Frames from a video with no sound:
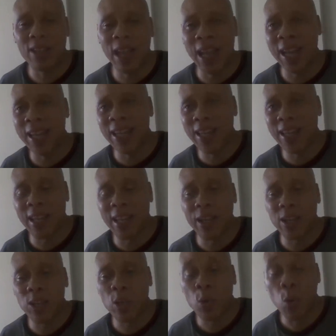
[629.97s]
8
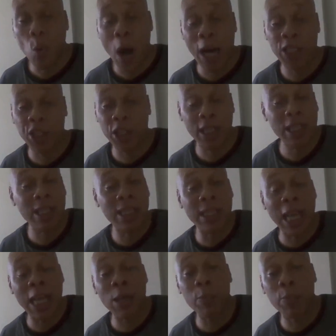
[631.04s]
years watching these
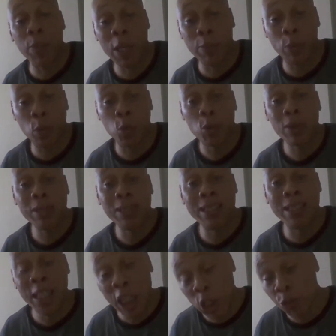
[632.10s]
same people
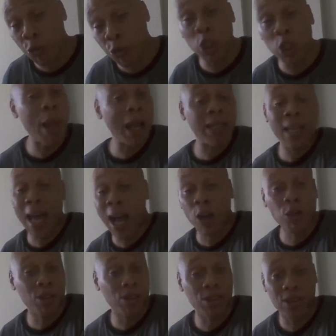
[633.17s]
disrespect the
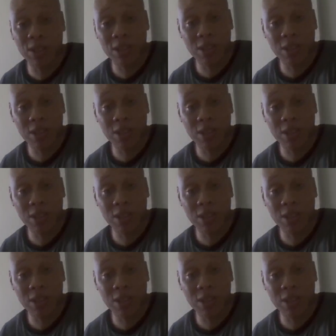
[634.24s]
elders.